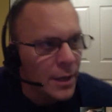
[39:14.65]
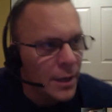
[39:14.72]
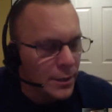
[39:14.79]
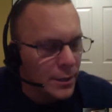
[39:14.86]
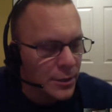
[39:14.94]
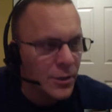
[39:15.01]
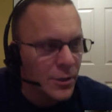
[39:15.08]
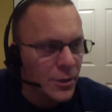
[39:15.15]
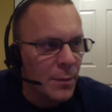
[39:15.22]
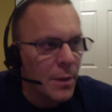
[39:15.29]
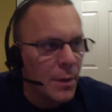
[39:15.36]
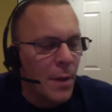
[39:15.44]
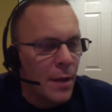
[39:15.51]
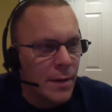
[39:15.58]
This is going to be
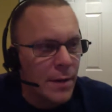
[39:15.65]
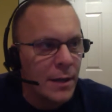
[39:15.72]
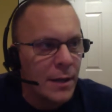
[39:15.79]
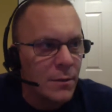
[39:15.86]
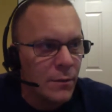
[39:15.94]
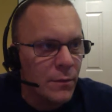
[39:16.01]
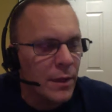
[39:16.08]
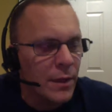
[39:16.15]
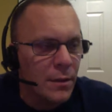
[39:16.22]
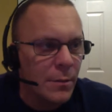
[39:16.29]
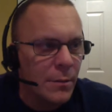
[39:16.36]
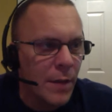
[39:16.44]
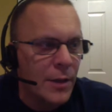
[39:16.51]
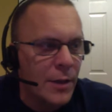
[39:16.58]
my next
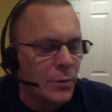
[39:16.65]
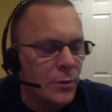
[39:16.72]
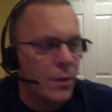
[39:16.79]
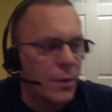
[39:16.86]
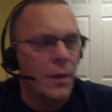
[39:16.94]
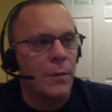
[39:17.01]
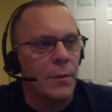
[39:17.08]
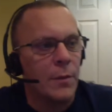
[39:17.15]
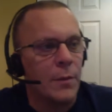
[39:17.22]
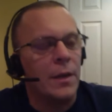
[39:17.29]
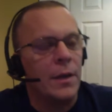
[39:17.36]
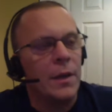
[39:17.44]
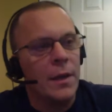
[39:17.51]
victim, that sort of thing. I mean,